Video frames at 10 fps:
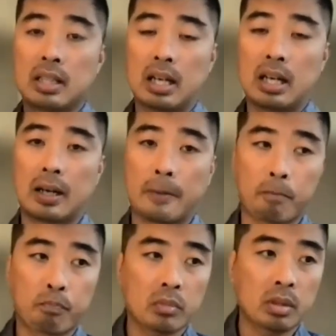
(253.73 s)

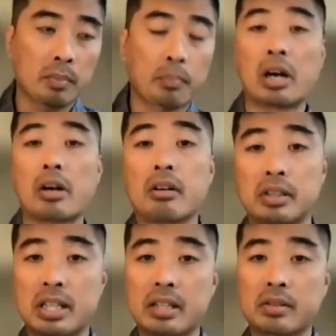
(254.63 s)
um,
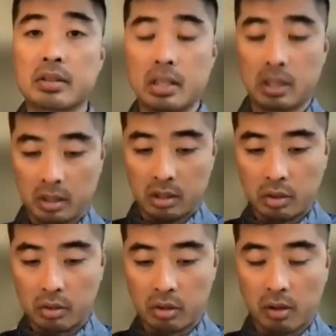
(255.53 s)
priorities
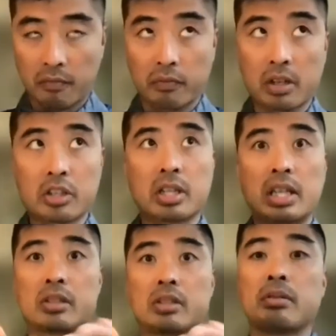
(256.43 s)
to converge
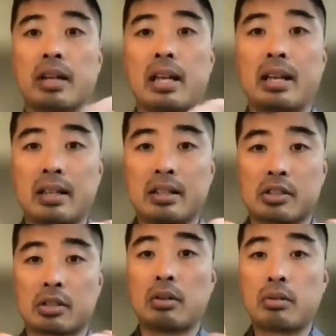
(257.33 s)
into a
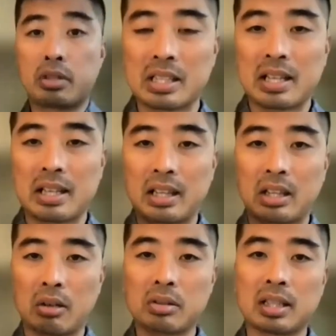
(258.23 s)
solution.
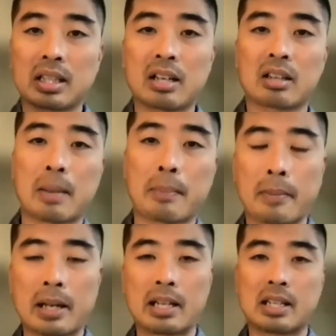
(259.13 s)
Those are the kind of
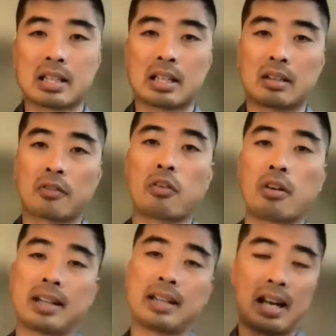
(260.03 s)
capabilities I look for
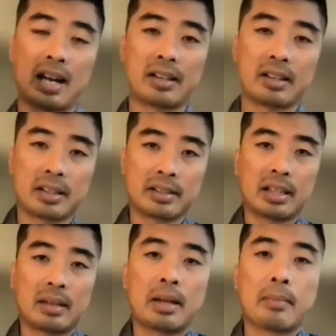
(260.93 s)
and I hire
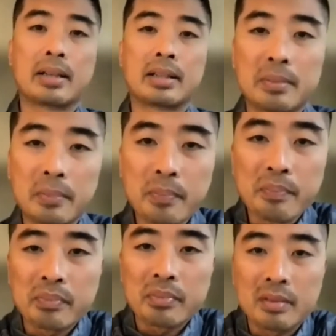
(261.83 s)
in my team.
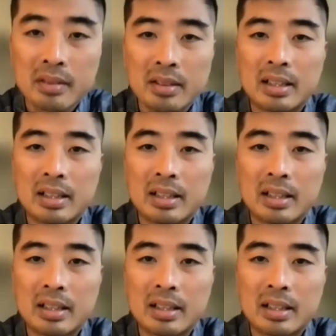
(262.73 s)
Yeah.